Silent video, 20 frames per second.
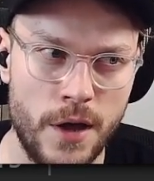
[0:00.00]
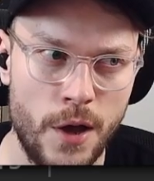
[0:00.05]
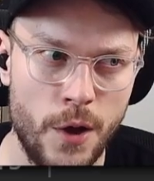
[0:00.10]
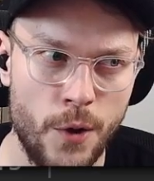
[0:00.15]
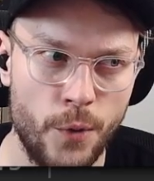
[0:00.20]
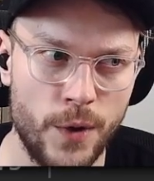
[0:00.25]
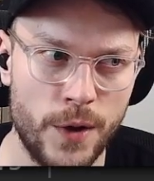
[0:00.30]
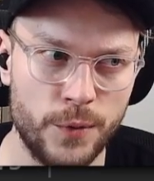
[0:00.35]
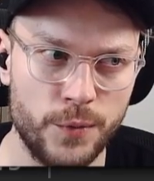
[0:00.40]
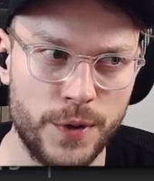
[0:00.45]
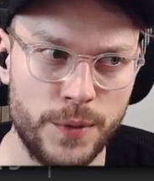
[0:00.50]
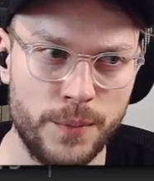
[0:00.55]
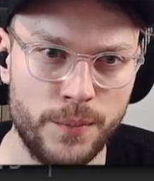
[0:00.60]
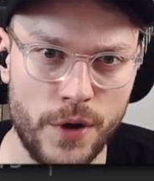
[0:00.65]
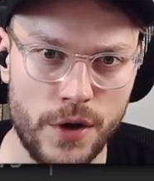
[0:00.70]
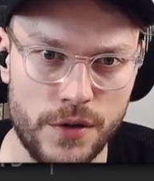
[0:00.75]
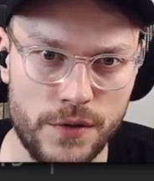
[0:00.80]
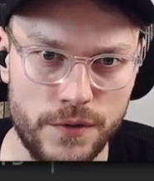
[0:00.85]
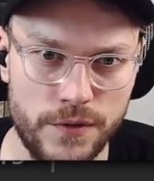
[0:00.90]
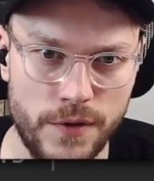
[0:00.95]
When we
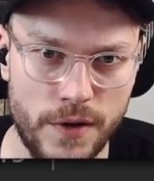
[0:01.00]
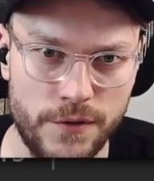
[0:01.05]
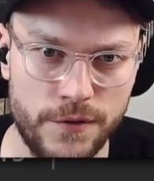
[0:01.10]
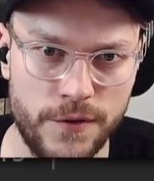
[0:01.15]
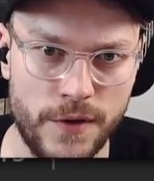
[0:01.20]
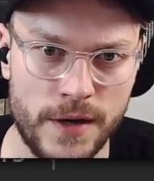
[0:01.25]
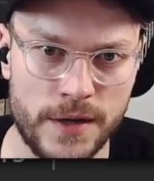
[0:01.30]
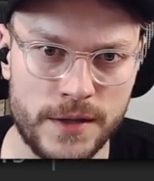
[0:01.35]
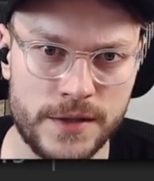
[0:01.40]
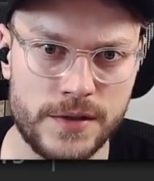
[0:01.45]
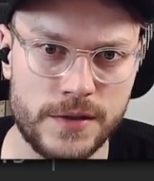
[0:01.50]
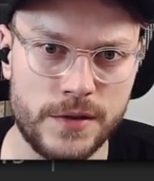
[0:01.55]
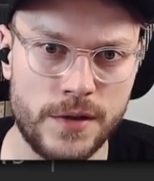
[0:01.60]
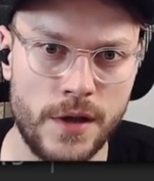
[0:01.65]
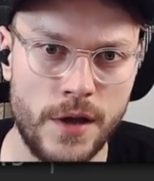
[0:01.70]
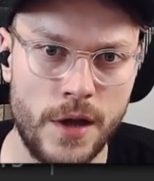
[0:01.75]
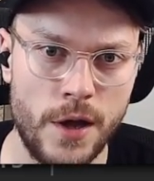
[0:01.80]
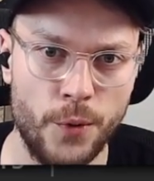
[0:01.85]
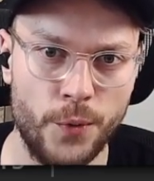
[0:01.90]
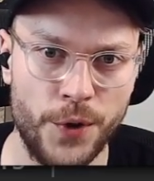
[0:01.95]
modify first,
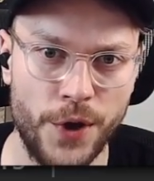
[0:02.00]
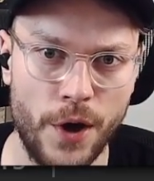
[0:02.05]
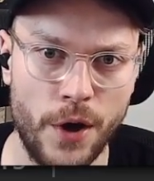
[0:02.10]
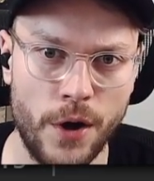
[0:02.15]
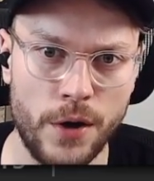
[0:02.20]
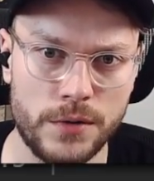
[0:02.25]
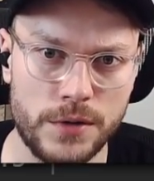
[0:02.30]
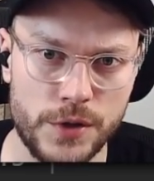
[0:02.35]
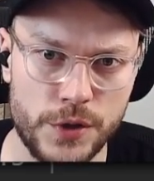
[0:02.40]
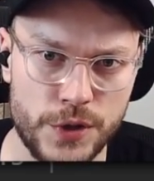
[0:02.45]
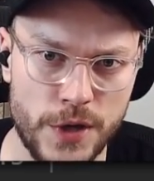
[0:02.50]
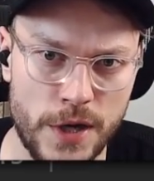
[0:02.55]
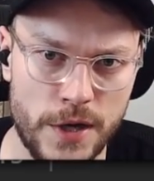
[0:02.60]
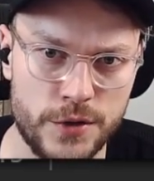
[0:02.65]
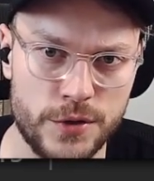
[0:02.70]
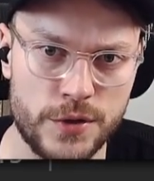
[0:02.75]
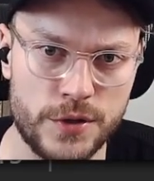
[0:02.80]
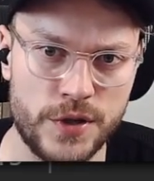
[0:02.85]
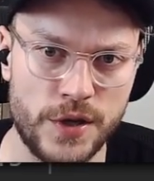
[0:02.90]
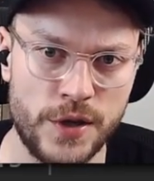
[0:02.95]
we only
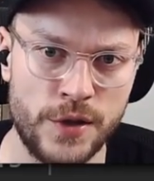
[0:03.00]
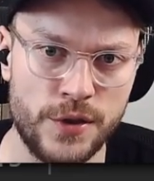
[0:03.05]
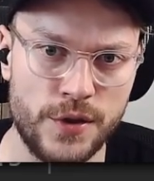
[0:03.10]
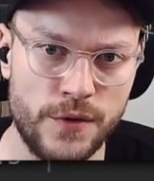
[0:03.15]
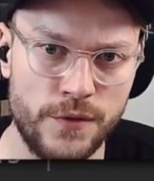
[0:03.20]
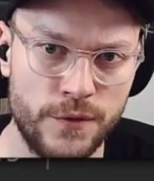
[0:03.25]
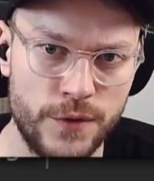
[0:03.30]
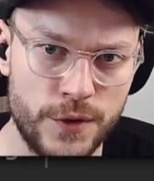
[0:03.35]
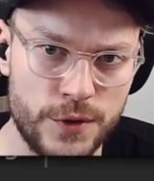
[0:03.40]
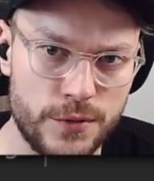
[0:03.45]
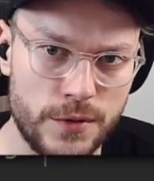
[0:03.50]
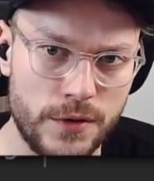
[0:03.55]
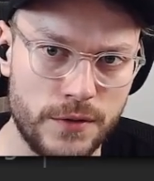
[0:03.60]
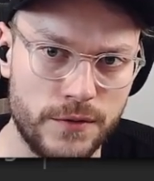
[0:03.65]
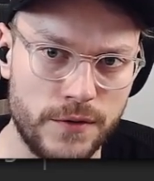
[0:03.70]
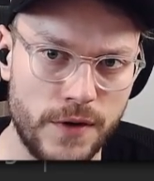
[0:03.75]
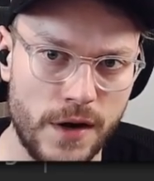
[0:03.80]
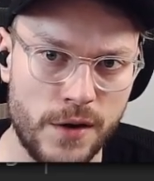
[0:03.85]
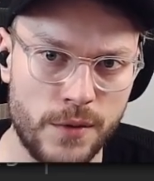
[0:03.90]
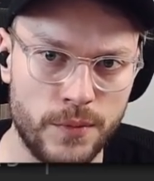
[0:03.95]
change this individual
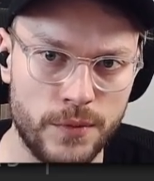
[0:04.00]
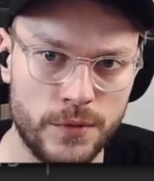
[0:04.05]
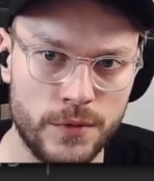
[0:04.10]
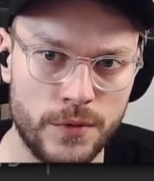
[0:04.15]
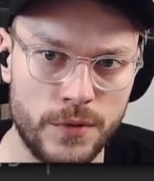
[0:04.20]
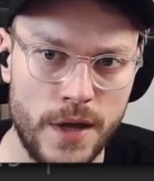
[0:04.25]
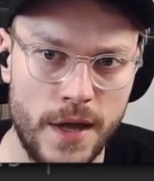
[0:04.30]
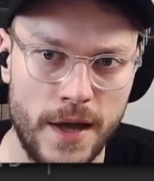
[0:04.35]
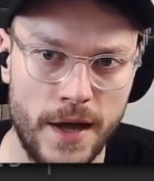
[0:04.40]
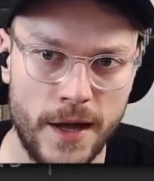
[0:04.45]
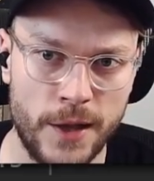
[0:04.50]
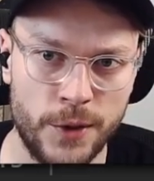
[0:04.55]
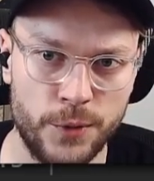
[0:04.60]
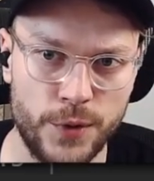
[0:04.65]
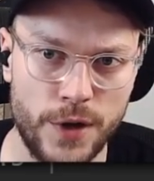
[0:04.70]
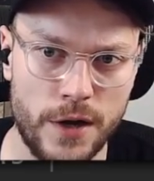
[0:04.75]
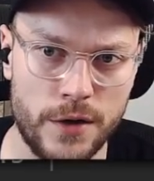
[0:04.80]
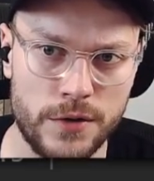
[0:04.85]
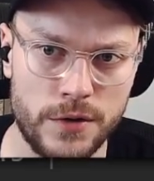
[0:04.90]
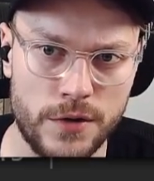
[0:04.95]
variable and
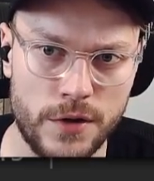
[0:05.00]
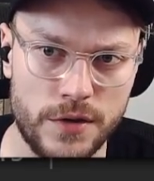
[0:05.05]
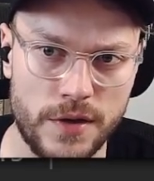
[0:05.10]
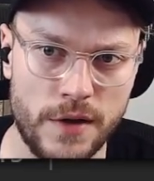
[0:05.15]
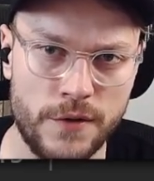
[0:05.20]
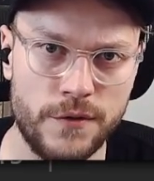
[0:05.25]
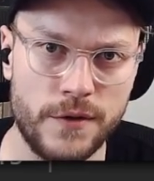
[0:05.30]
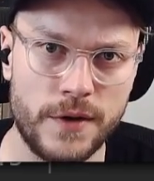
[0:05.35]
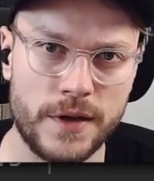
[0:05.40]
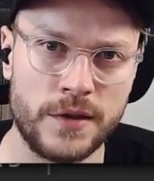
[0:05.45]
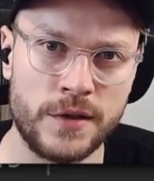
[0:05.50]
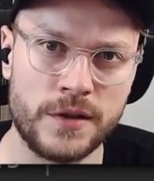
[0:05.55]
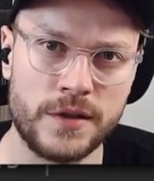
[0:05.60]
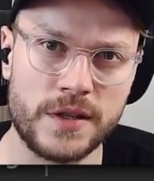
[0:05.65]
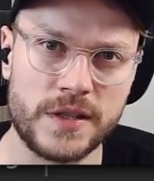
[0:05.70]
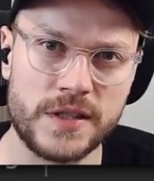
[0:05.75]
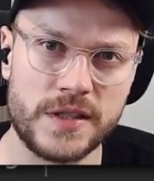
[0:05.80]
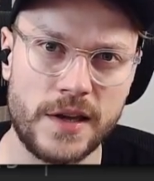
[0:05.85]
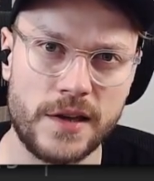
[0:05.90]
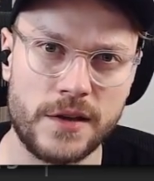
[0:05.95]
we are not affecting
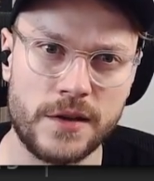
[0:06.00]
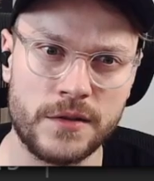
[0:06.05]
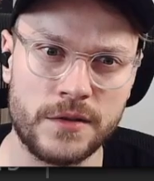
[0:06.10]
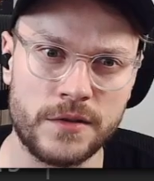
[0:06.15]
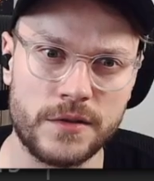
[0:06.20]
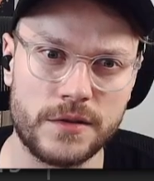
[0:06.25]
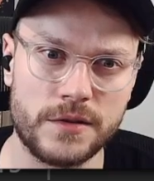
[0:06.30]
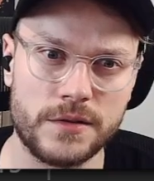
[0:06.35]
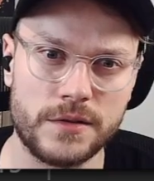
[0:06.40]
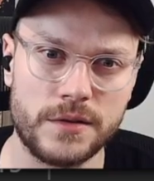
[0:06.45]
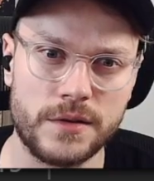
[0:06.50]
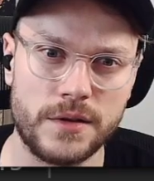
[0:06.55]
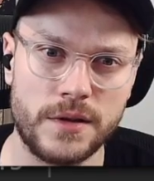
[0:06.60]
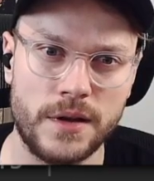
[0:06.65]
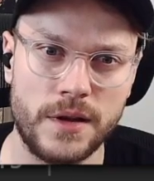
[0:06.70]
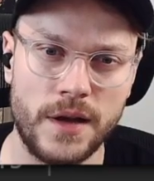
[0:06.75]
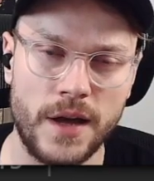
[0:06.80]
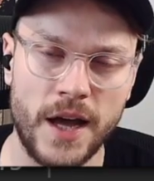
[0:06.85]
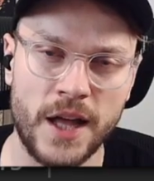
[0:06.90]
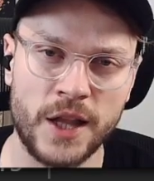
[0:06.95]
the second.
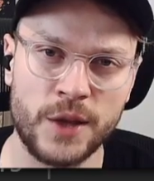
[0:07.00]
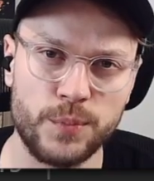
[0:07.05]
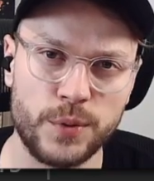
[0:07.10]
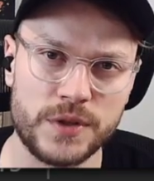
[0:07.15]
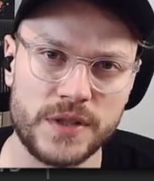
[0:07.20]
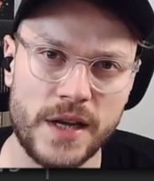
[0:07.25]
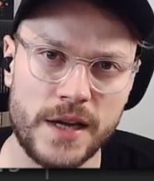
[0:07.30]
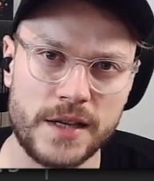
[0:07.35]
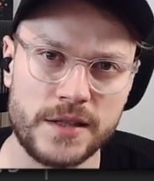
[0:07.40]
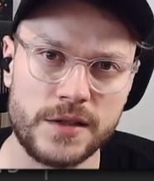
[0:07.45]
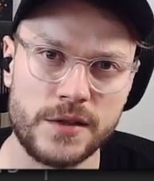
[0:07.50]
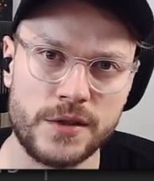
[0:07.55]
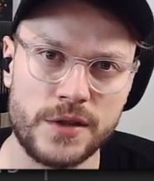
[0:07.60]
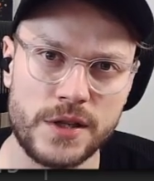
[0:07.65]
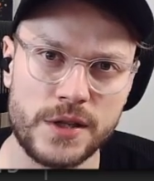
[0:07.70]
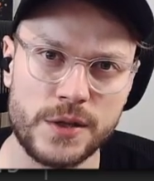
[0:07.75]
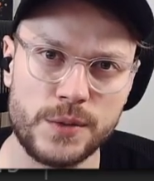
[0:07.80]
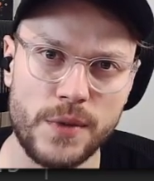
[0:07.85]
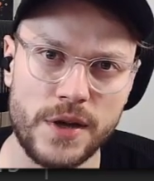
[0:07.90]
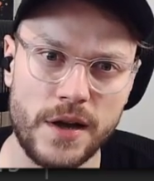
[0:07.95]
And precisely
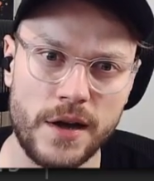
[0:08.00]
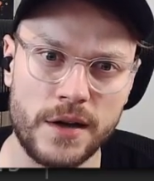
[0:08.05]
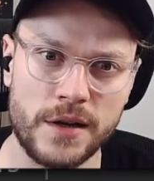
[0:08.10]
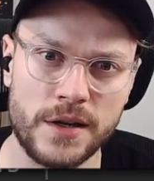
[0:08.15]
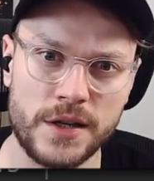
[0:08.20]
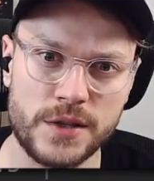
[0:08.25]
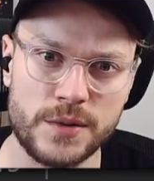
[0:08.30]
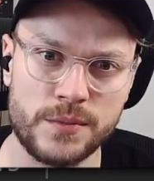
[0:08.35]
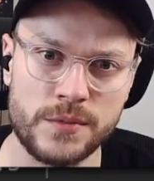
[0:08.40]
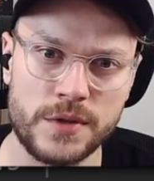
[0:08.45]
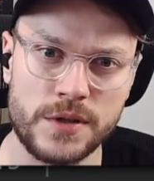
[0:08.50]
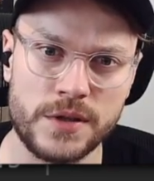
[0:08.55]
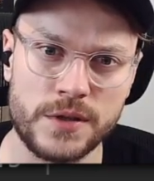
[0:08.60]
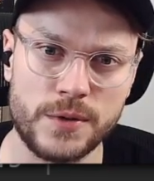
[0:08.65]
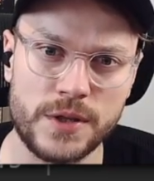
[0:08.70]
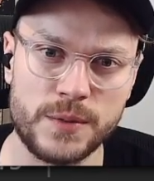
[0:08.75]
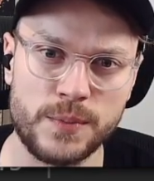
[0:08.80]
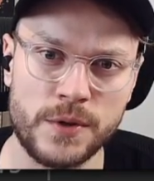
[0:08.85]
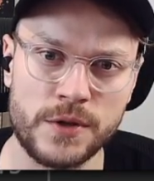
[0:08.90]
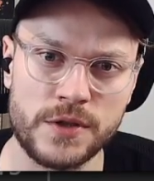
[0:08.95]
this mechanism is
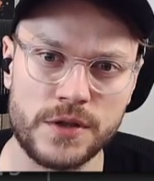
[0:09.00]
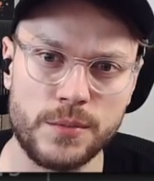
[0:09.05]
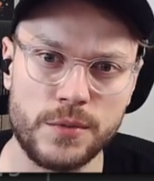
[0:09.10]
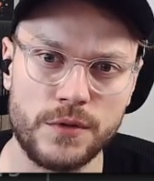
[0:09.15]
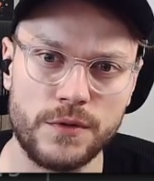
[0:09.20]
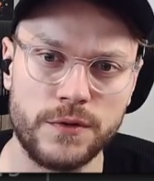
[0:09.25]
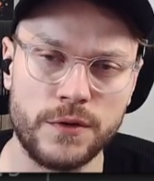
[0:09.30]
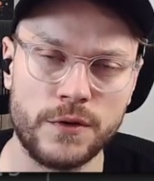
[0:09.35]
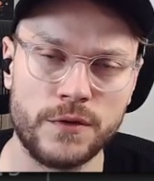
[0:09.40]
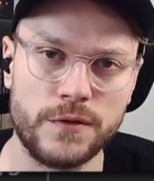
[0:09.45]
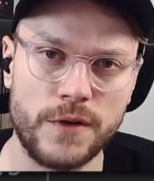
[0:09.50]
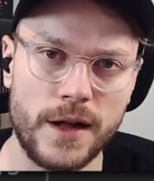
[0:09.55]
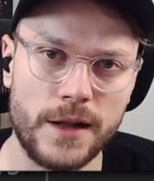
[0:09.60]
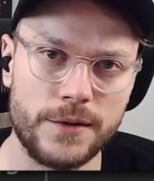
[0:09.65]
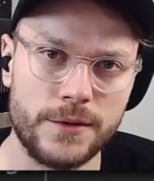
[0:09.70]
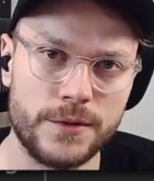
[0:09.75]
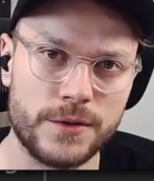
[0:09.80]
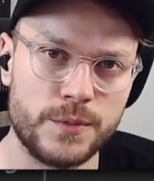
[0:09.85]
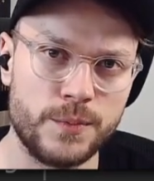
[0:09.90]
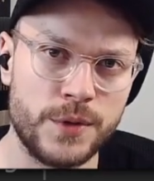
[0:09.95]
responsible for
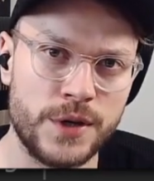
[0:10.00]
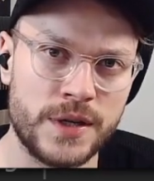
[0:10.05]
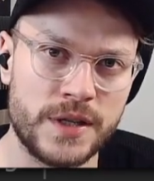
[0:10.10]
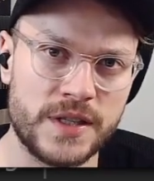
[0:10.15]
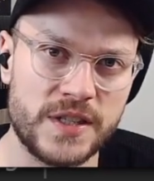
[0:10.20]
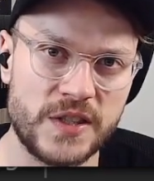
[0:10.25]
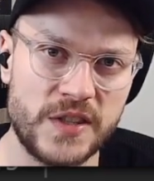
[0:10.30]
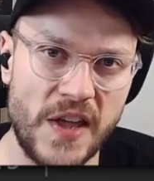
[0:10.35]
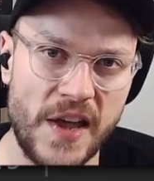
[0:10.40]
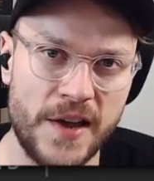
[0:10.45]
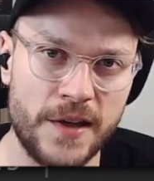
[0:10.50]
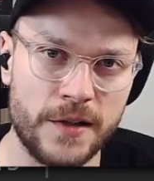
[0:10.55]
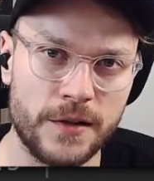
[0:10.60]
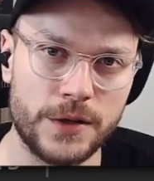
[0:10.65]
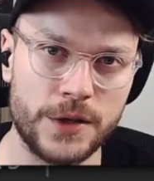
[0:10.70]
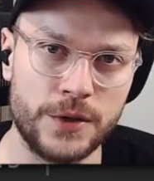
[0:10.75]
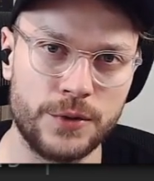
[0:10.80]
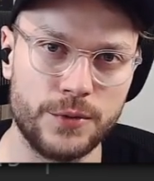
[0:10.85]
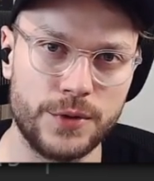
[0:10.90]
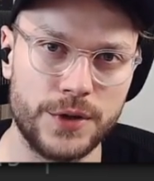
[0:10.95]
values being stale
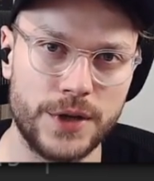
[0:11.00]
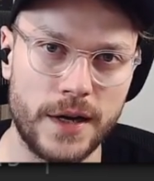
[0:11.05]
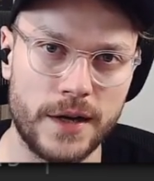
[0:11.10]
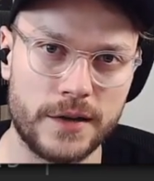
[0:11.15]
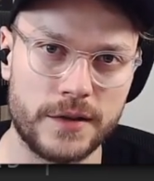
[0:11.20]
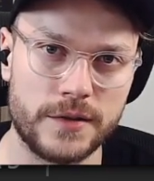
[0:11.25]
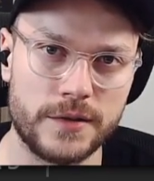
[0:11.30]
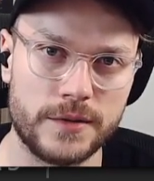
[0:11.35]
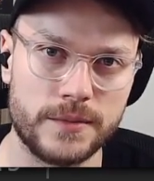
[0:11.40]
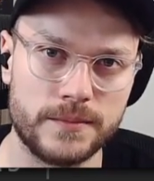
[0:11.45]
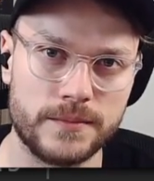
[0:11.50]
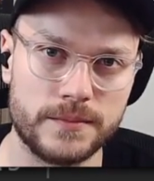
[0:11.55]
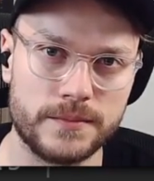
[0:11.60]
in React.